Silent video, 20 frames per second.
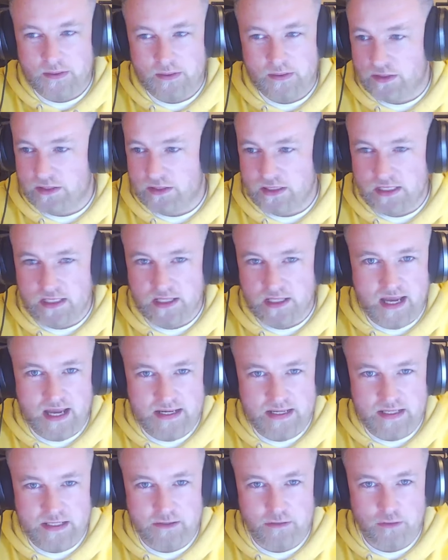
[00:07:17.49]
Whether you're
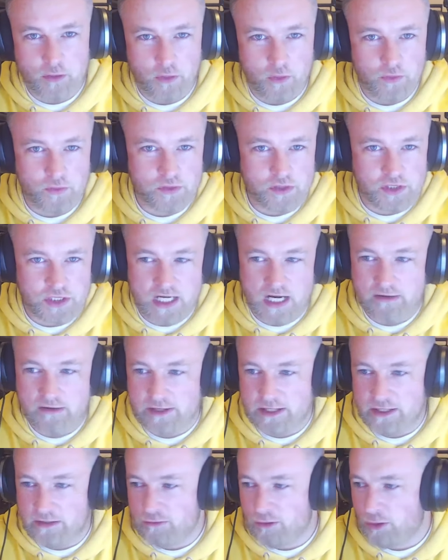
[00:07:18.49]
canning your own,
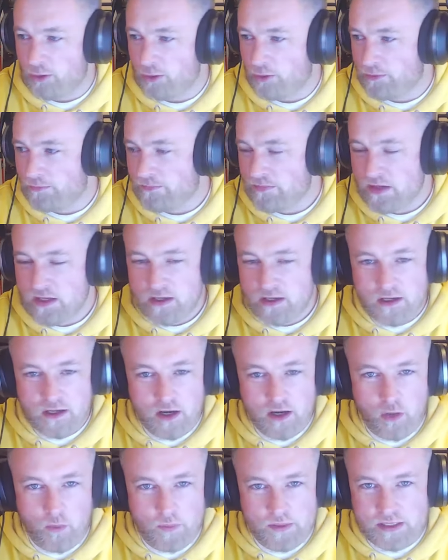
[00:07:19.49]
jarring your own,
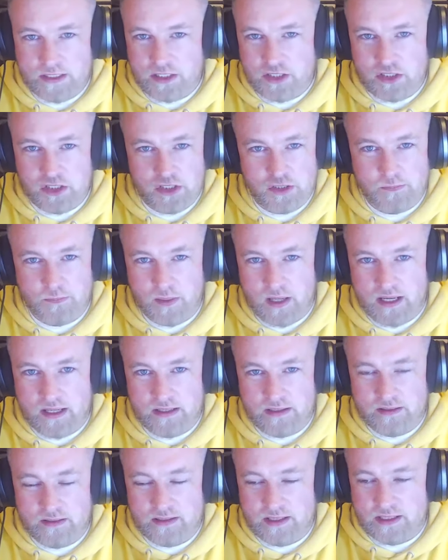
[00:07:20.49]
or whether you're just
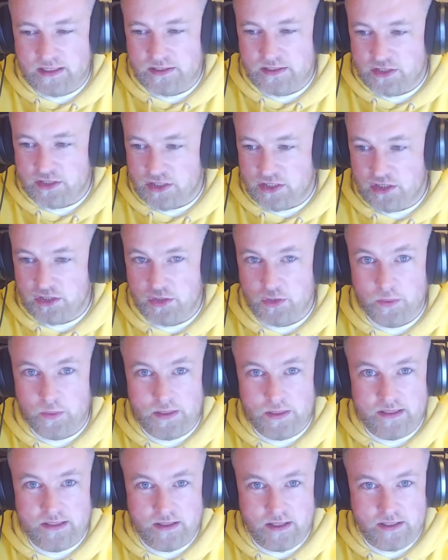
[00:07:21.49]
buying things that you do
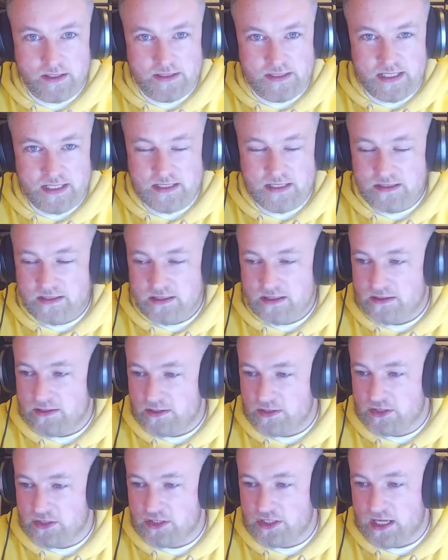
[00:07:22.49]
eat that are tinned
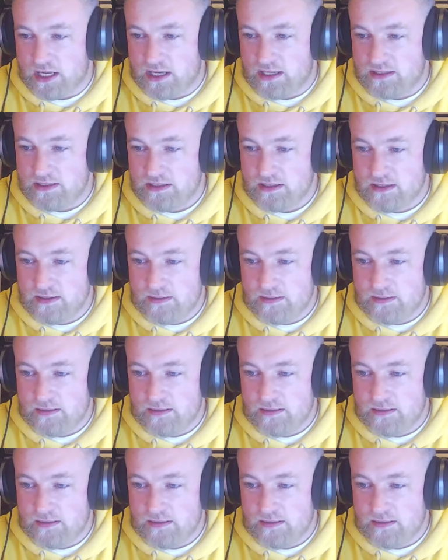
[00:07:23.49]
and jarred,